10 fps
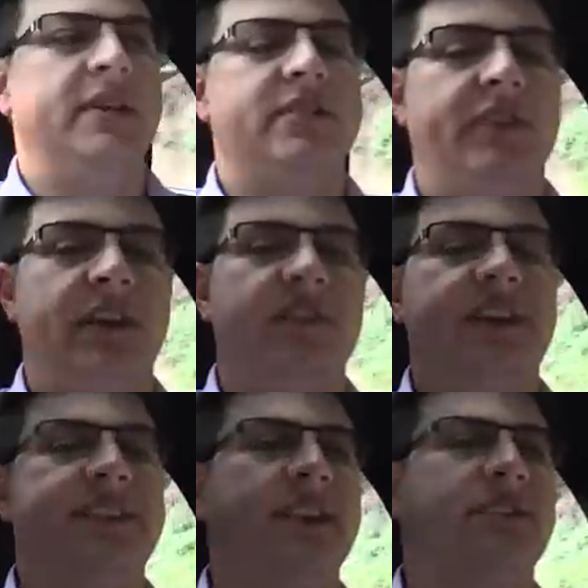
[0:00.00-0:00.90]
So if you get a
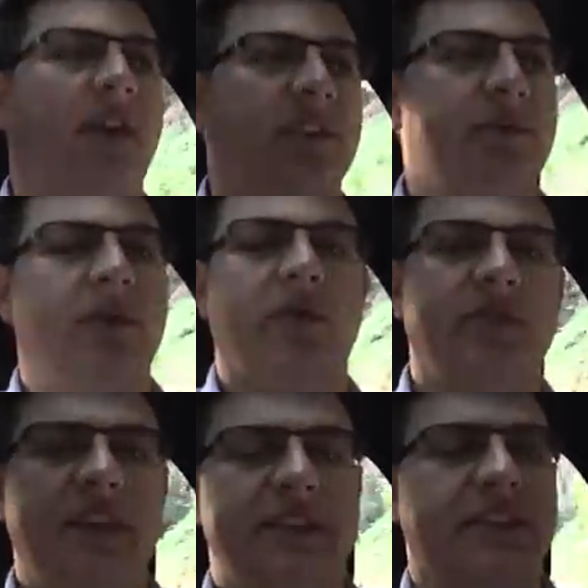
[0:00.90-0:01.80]
V six Altima or a
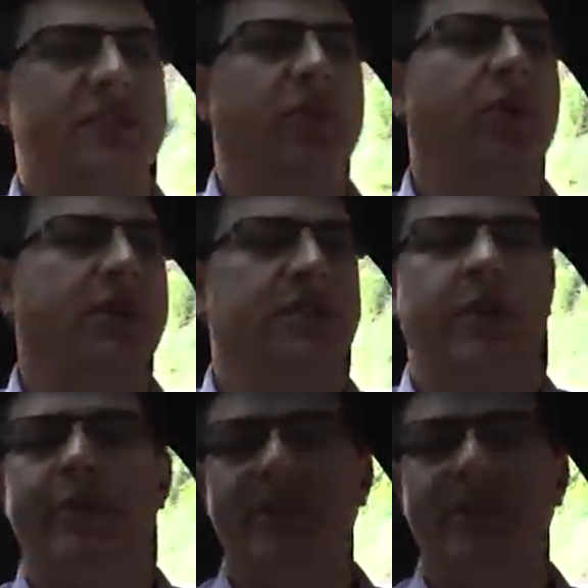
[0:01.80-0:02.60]
V six Accord, it's going to be